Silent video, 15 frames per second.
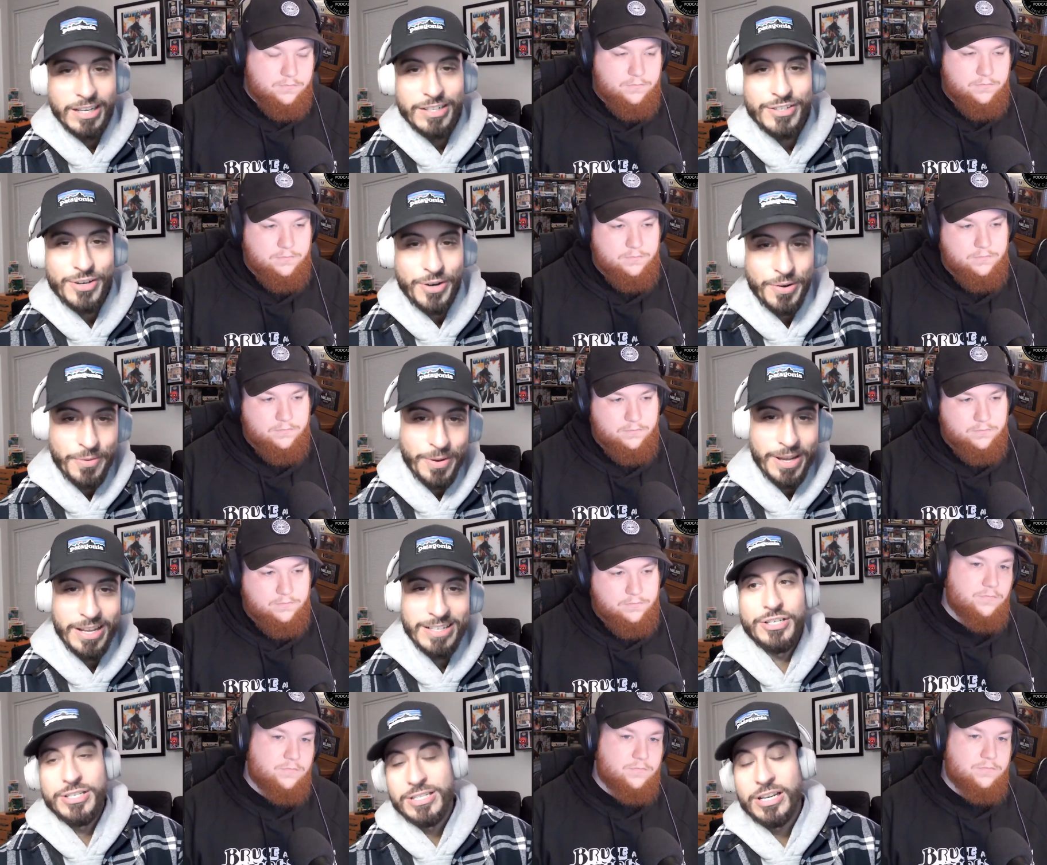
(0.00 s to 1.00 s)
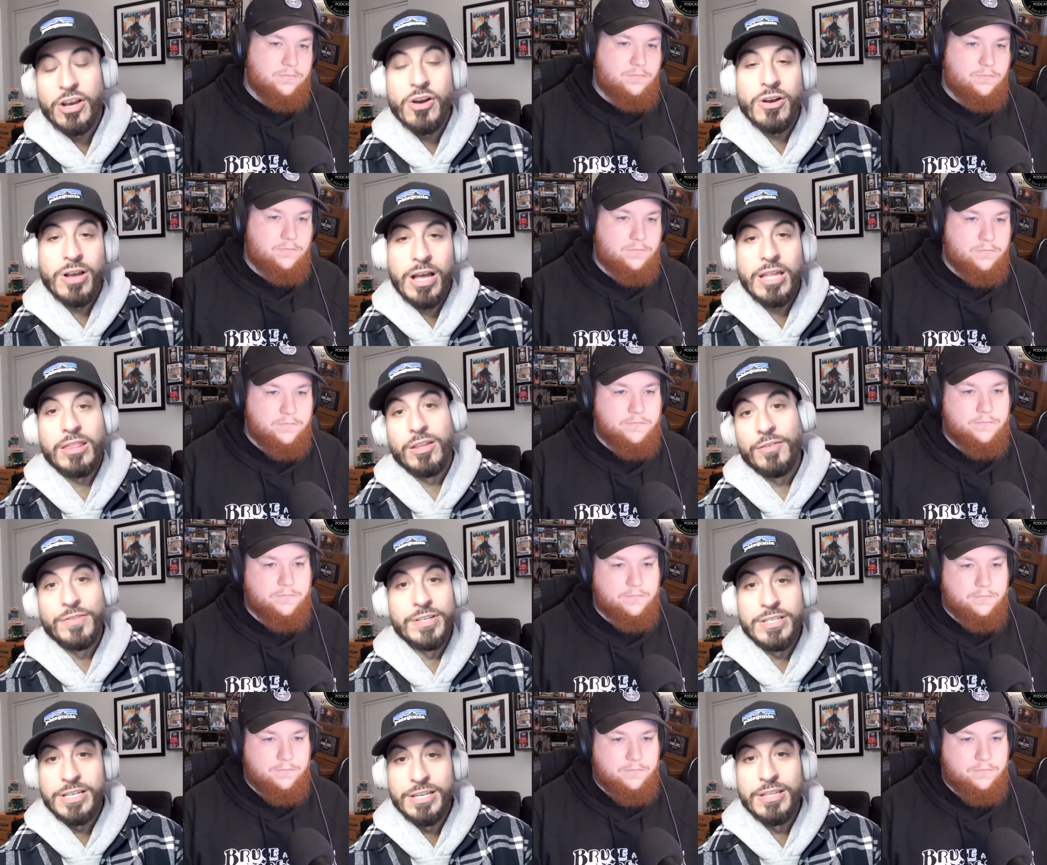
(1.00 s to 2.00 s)
Speaker 1: in certain ways. He's like, oh, I'd
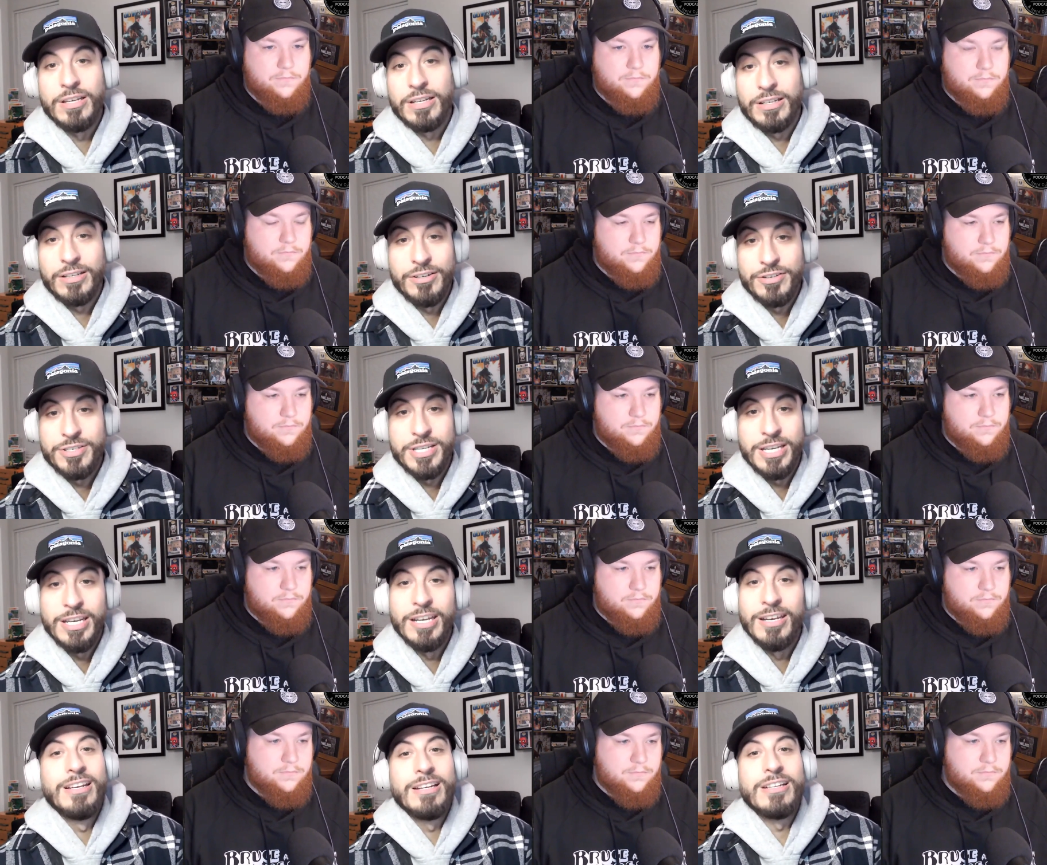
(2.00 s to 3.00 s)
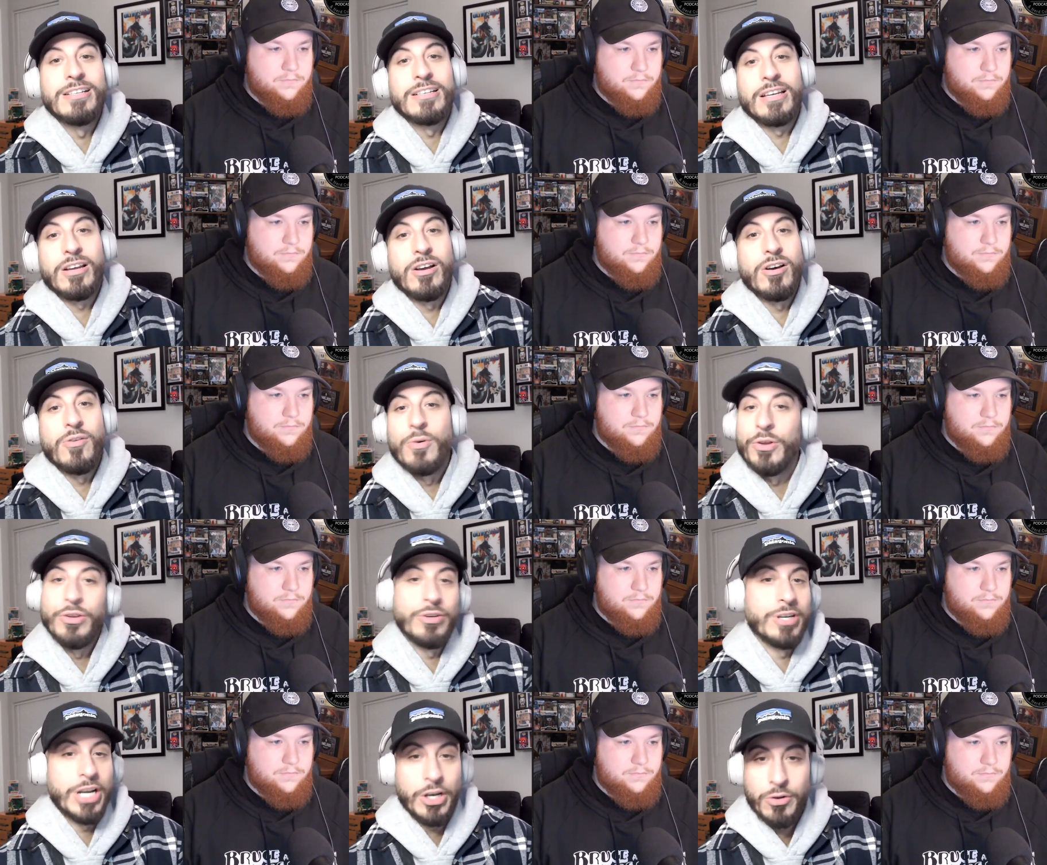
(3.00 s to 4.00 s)
love to see like your city. He's mm-hmm. like, oh well,
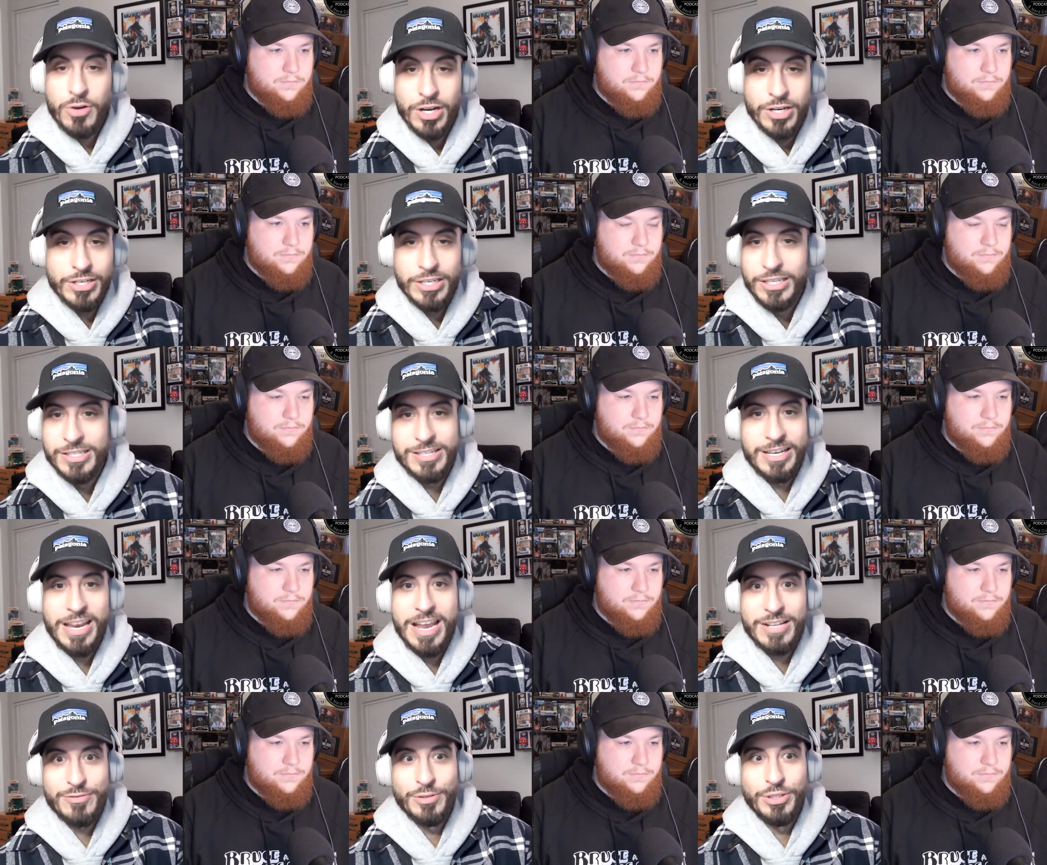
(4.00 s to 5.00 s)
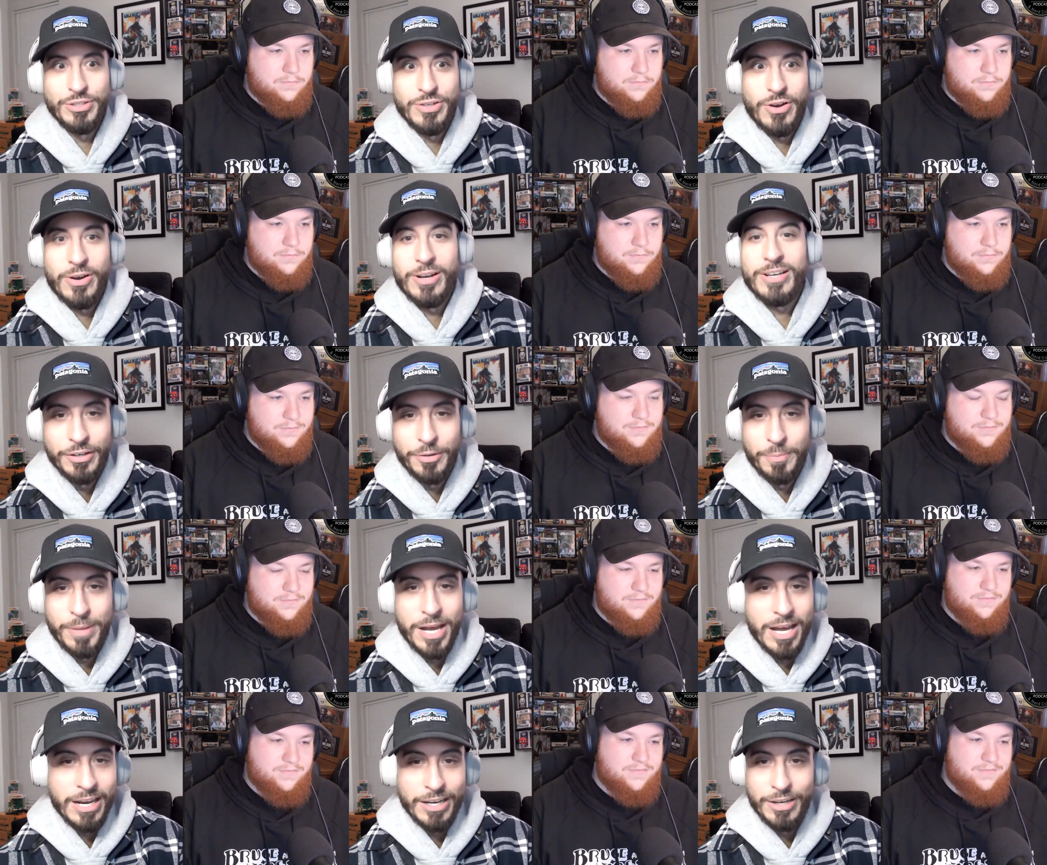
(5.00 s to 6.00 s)
you'd get crushed, and it's like it gets real dark. Your
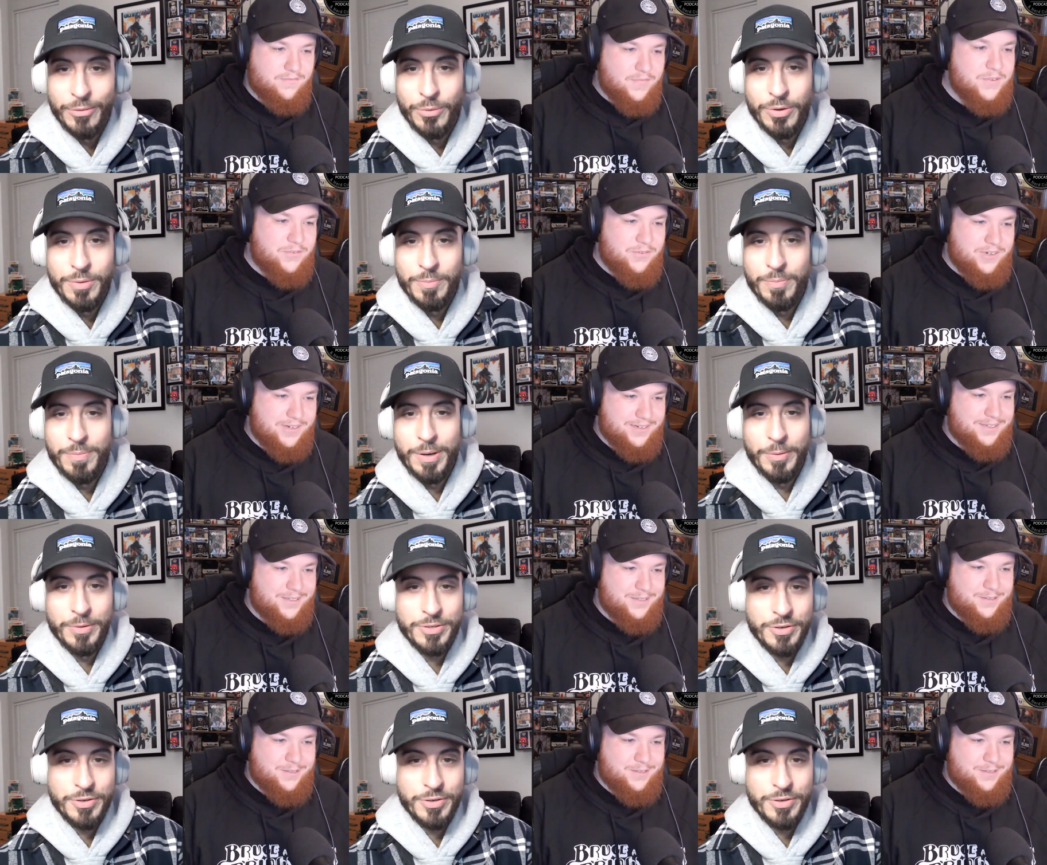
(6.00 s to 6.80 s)
body wouldn't be able to